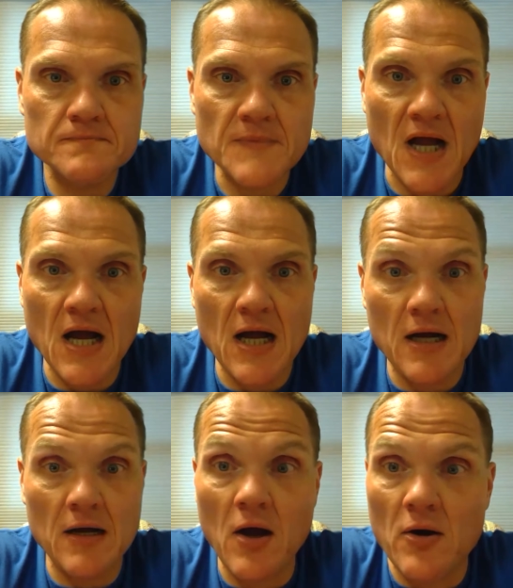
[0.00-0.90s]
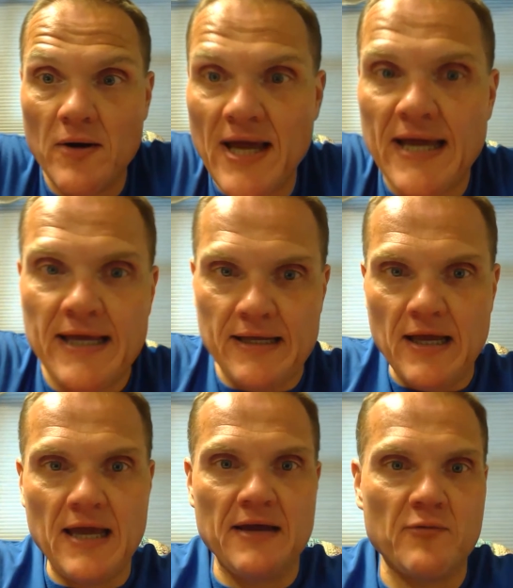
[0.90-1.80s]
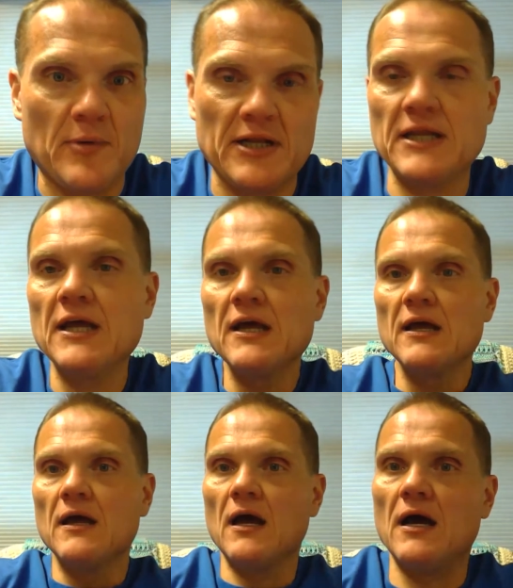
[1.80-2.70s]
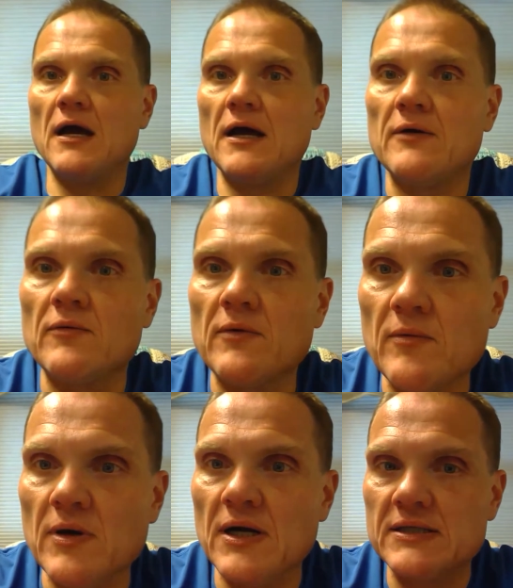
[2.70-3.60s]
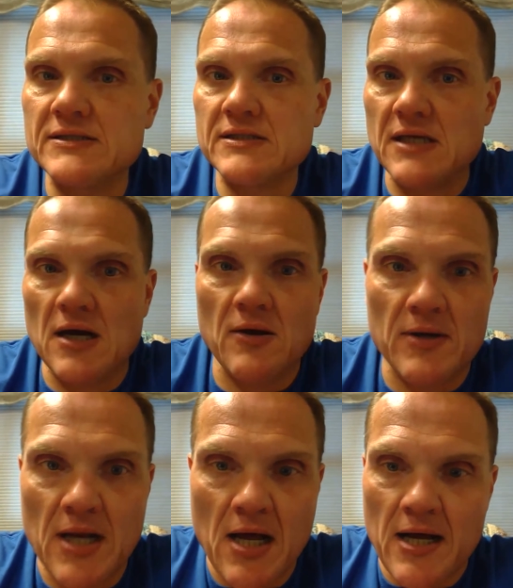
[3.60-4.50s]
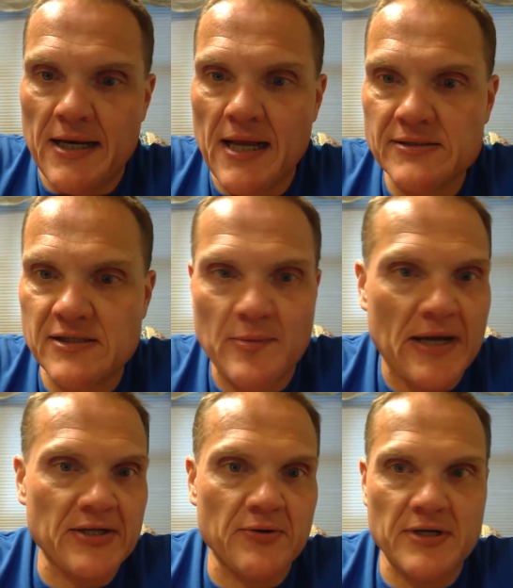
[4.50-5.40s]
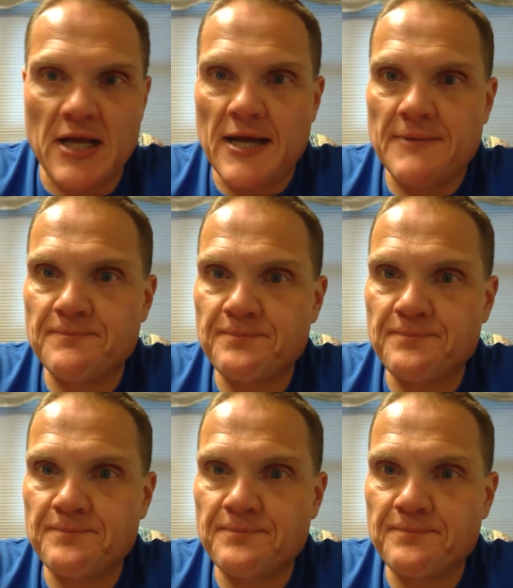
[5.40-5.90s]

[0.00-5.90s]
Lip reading: Hey, everybody. What's going on? How's everybody doing tonight?